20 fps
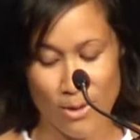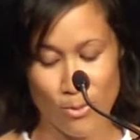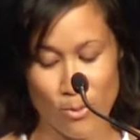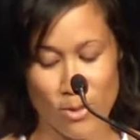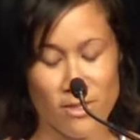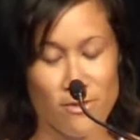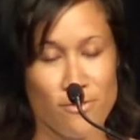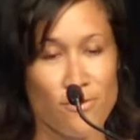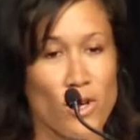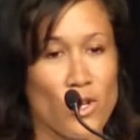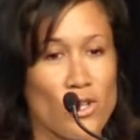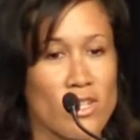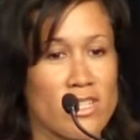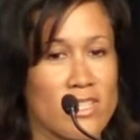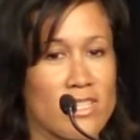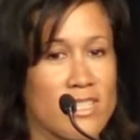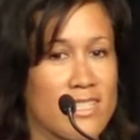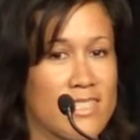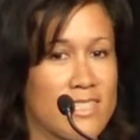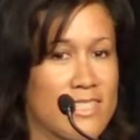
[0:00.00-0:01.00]
which
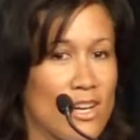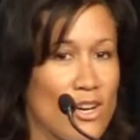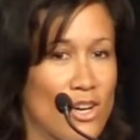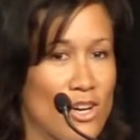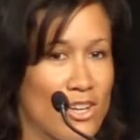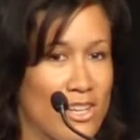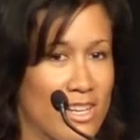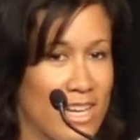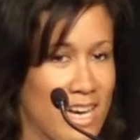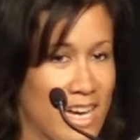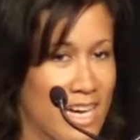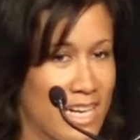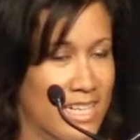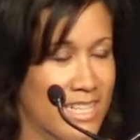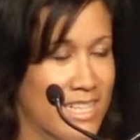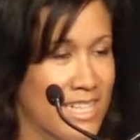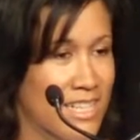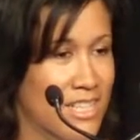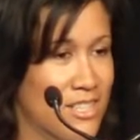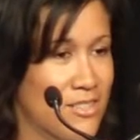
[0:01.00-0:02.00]
focuses on
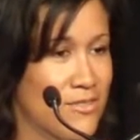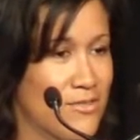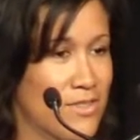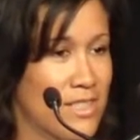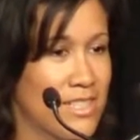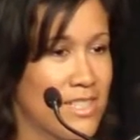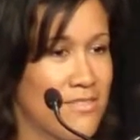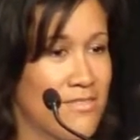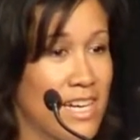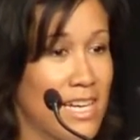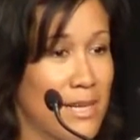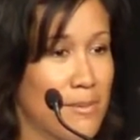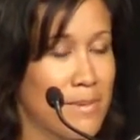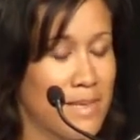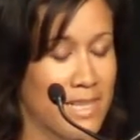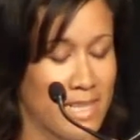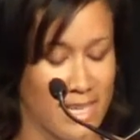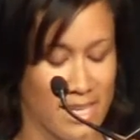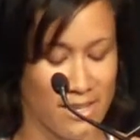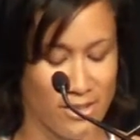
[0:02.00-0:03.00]
architecture for
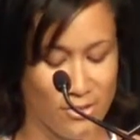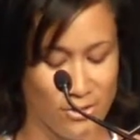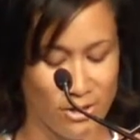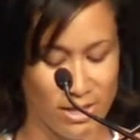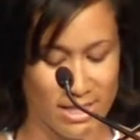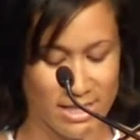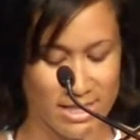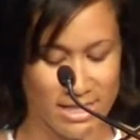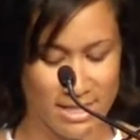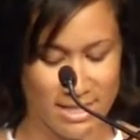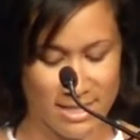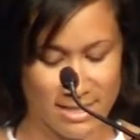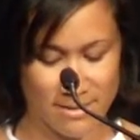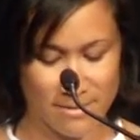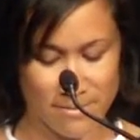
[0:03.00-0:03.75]
developing countries.